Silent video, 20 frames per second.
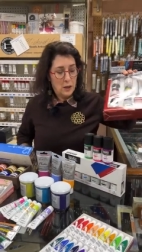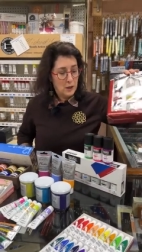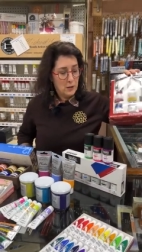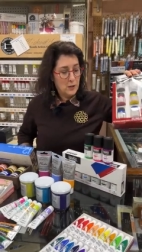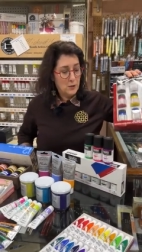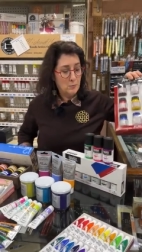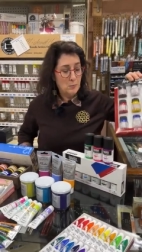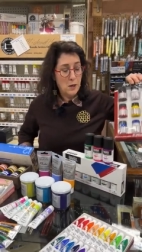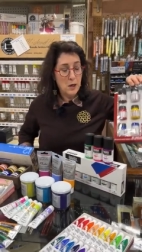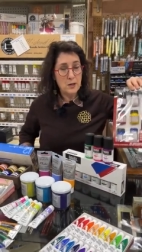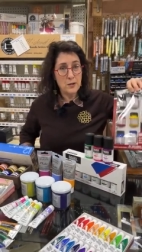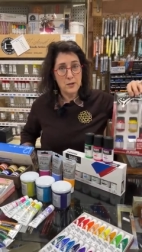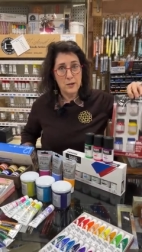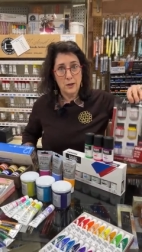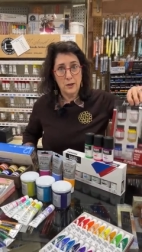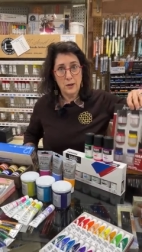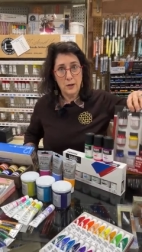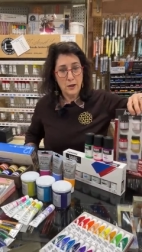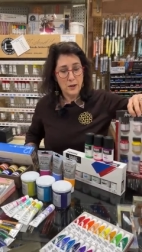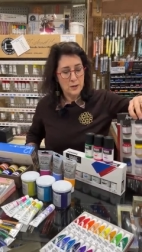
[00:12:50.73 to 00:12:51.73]
It's
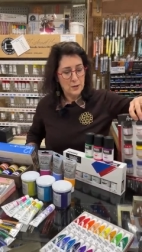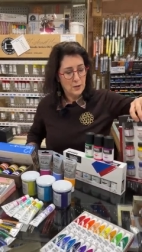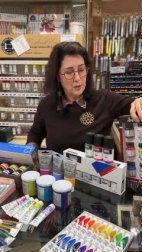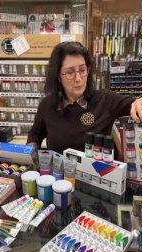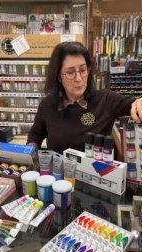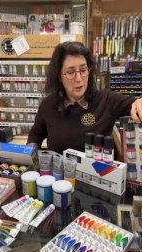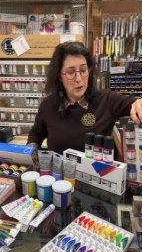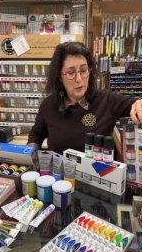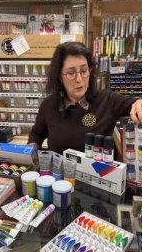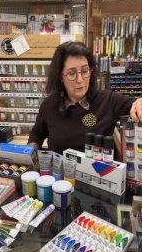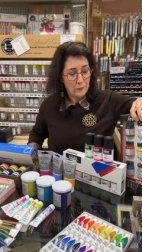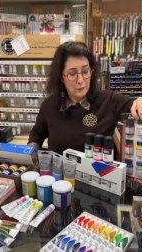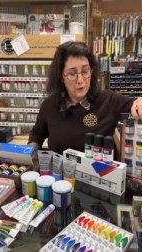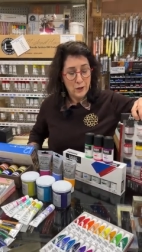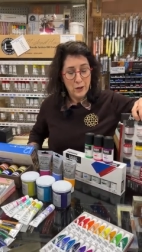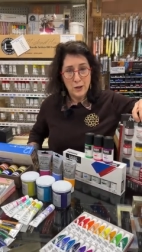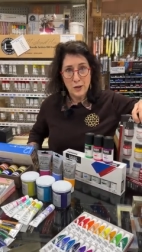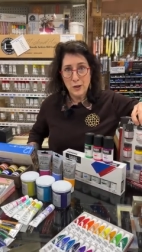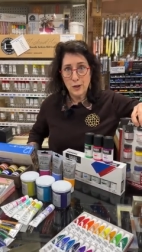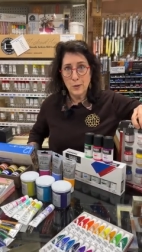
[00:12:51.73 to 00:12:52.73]
amazing. It's a pair of
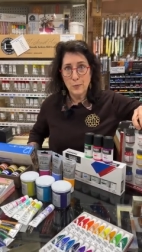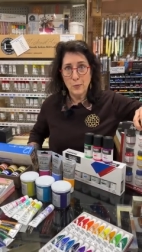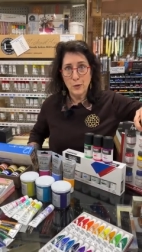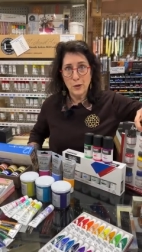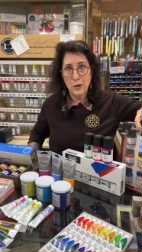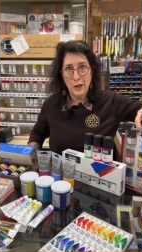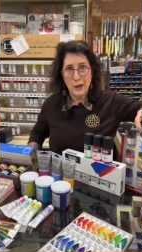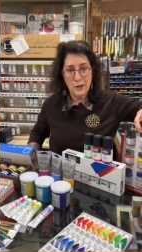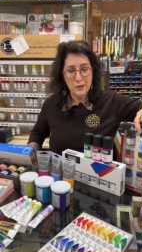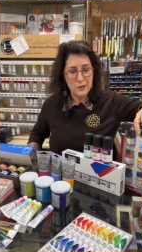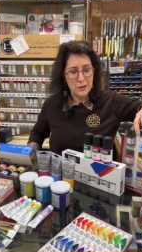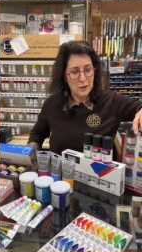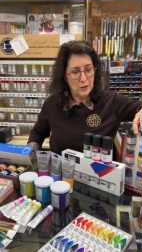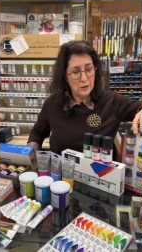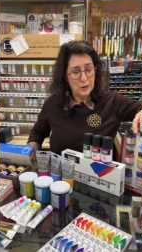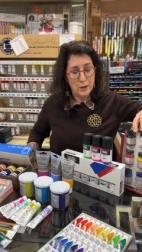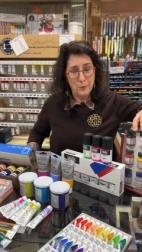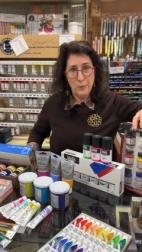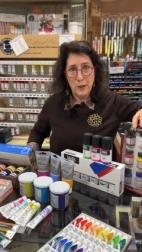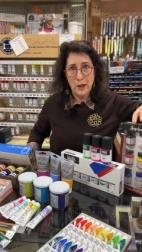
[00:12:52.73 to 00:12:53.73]
Timberlands
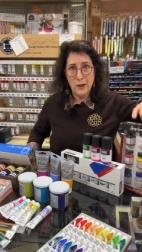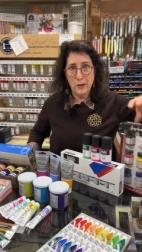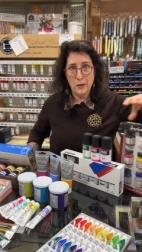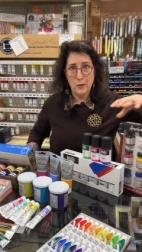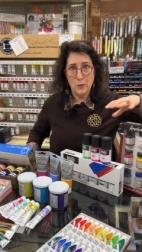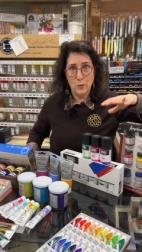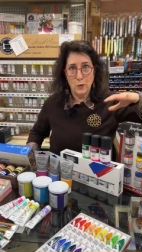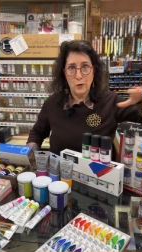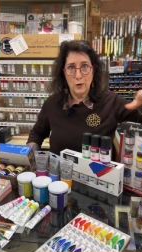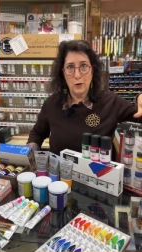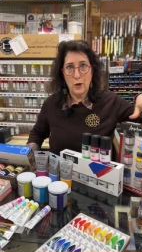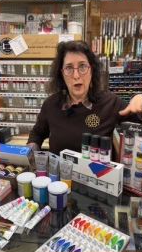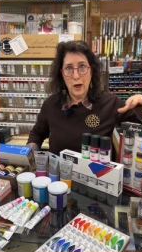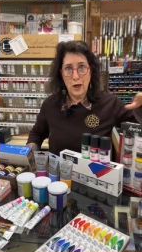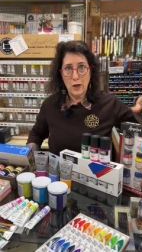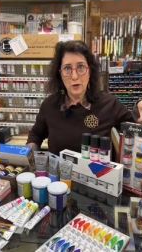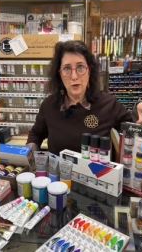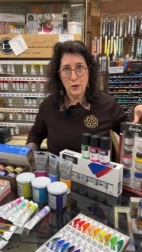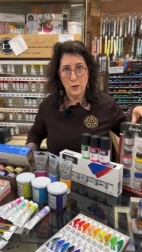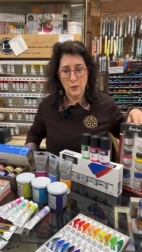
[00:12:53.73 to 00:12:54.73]
that they painted with
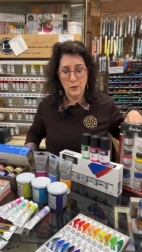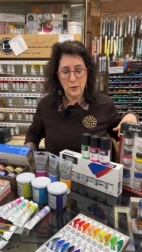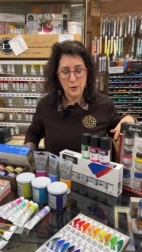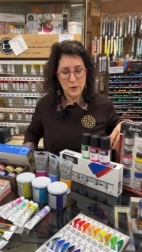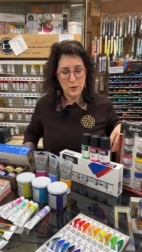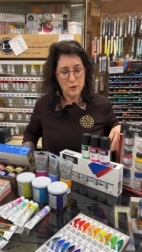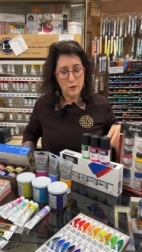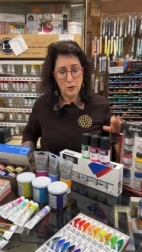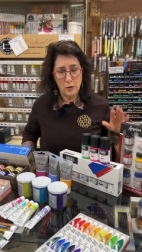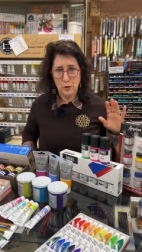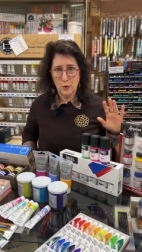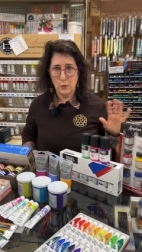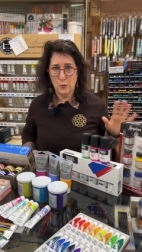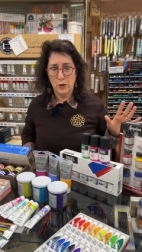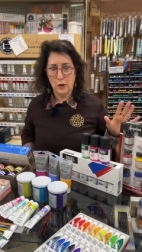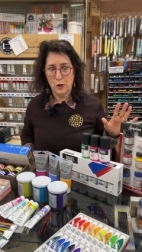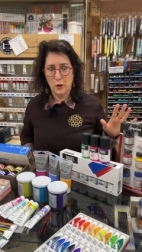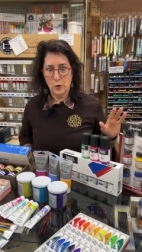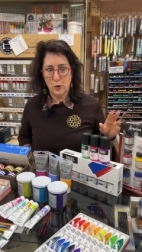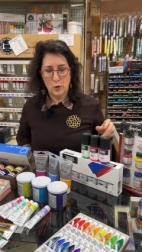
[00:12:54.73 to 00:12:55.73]
Angelus. Looks
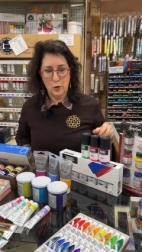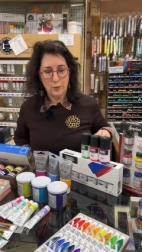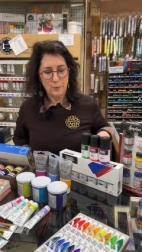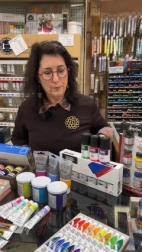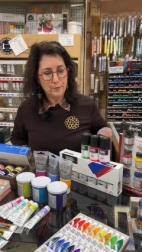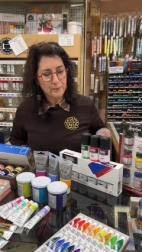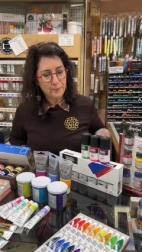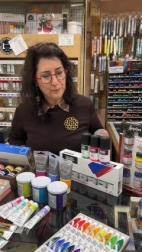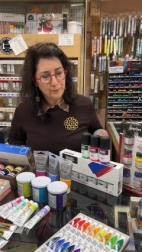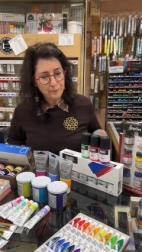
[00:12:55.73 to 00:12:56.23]
really cool.